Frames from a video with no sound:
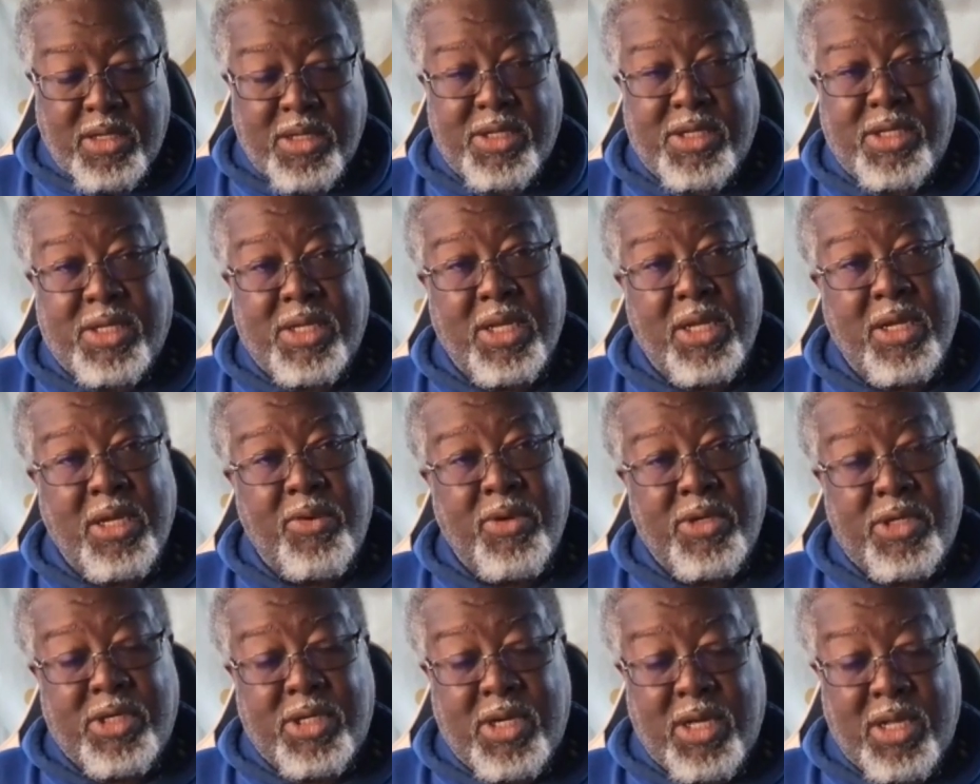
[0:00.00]

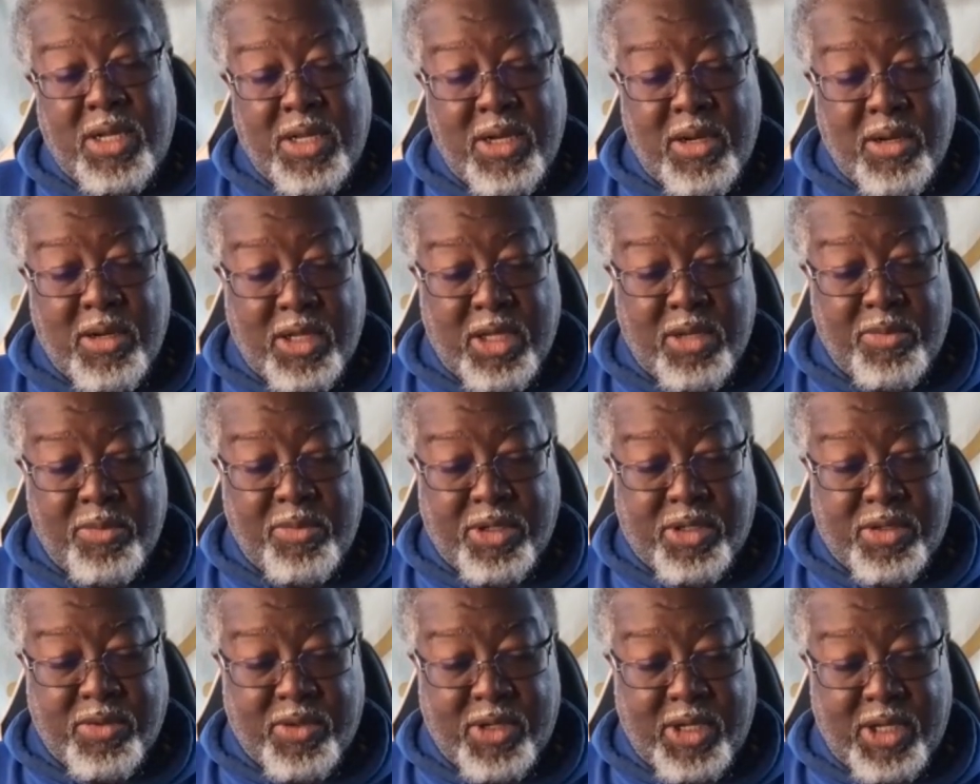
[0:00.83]
Distinguish clearly
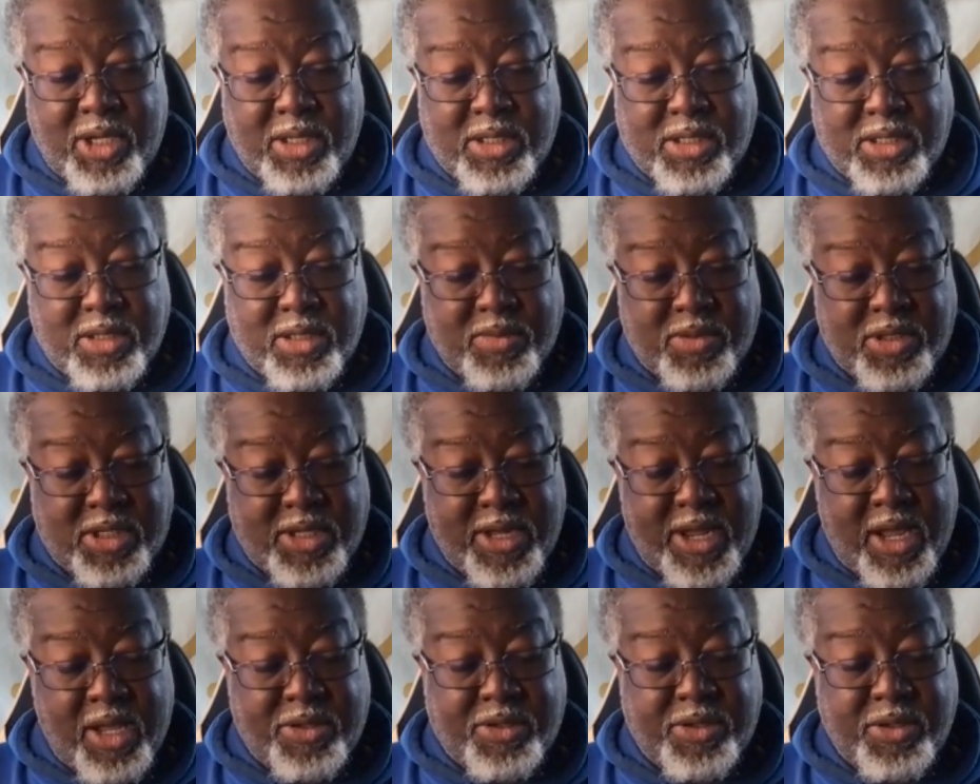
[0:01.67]
between
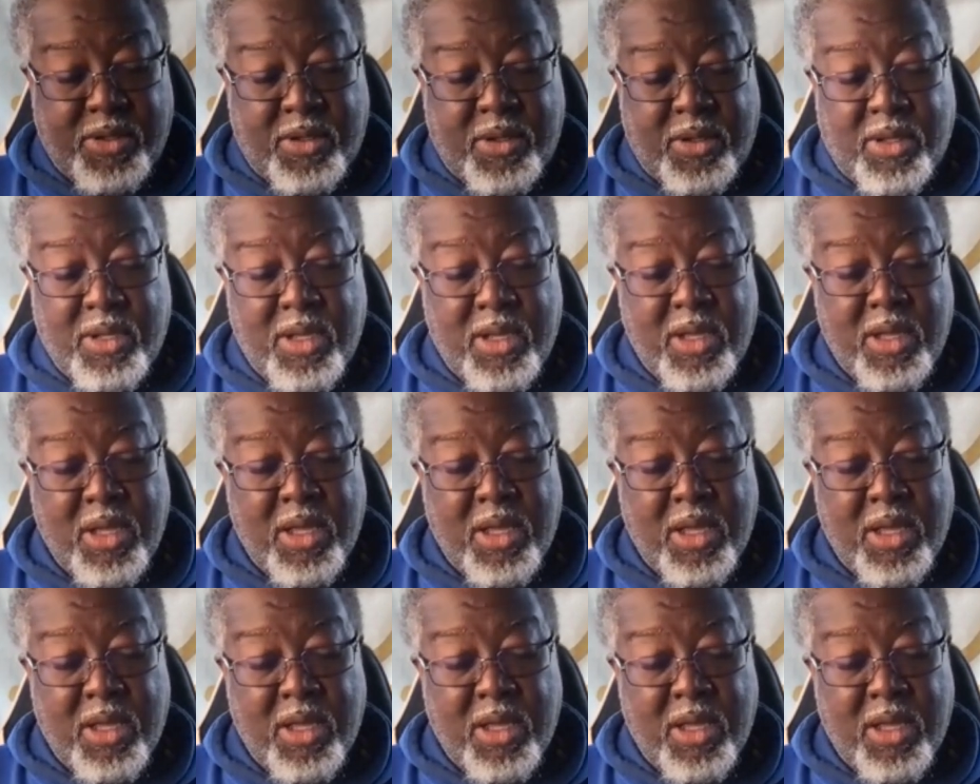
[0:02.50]
substantial